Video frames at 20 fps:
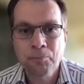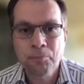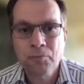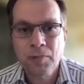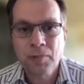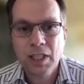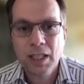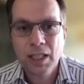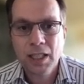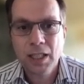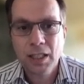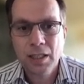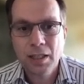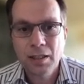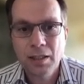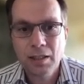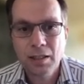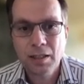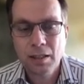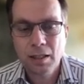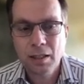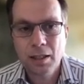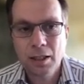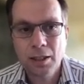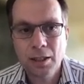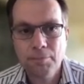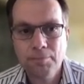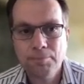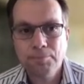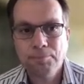is
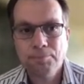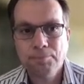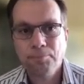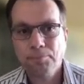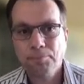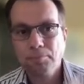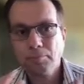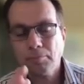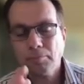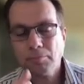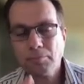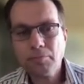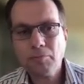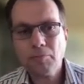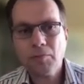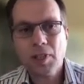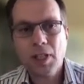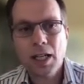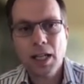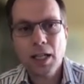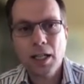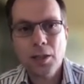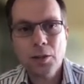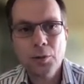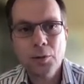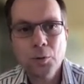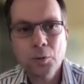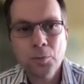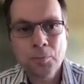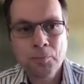um,
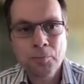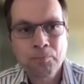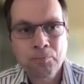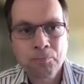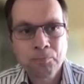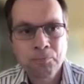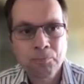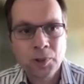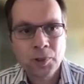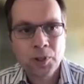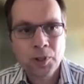how, you know,